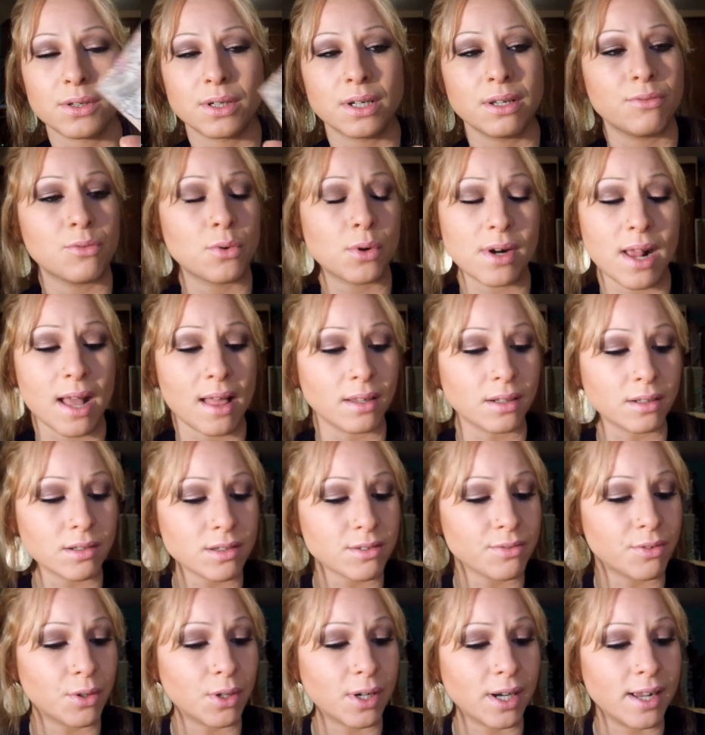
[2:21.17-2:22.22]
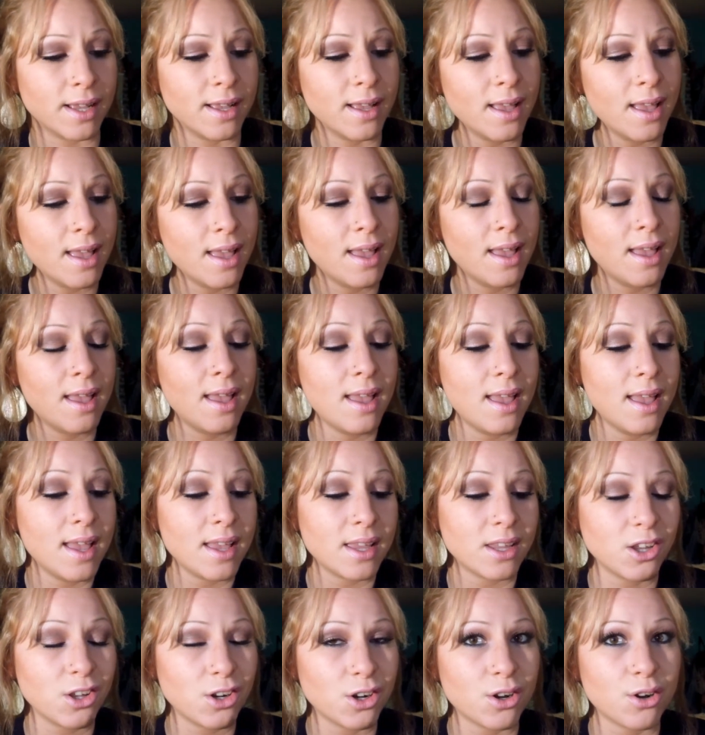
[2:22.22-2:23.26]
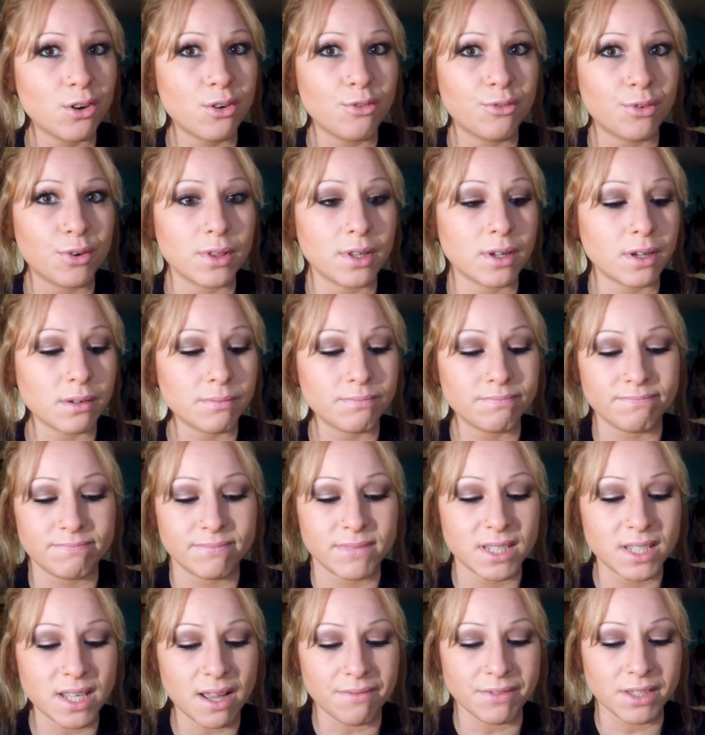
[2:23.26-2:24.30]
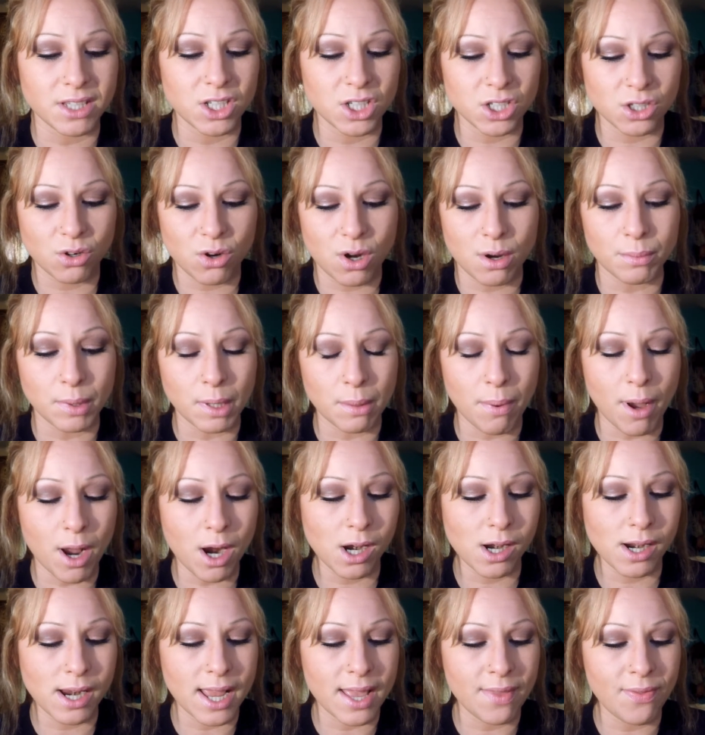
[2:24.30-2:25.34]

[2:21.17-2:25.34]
$34 for it, you know, for the stuff to just crumble apart.